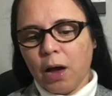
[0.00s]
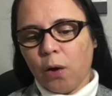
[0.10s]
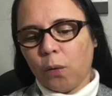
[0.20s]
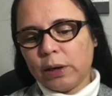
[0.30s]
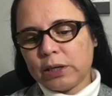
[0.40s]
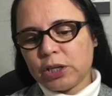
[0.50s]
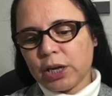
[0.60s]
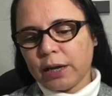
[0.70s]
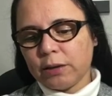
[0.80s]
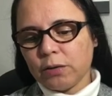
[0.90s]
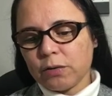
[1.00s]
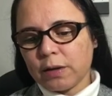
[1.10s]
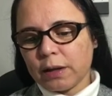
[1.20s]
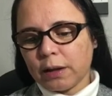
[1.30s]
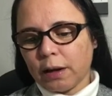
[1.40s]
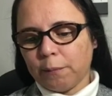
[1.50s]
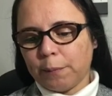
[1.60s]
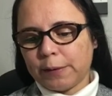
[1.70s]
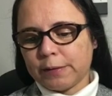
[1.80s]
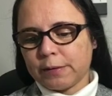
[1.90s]
"When shadows
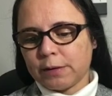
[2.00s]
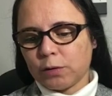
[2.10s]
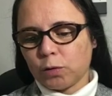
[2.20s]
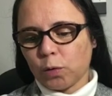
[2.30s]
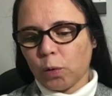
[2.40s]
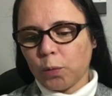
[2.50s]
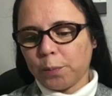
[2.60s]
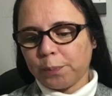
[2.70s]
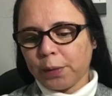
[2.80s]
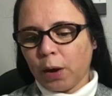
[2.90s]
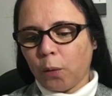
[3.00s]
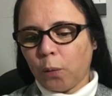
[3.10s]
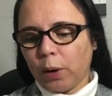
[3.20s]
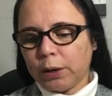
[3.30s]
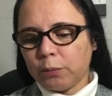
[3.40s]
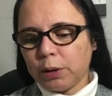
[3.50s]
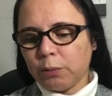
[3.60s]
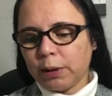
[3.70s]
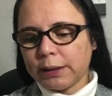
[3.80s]
encompass the soul, when we want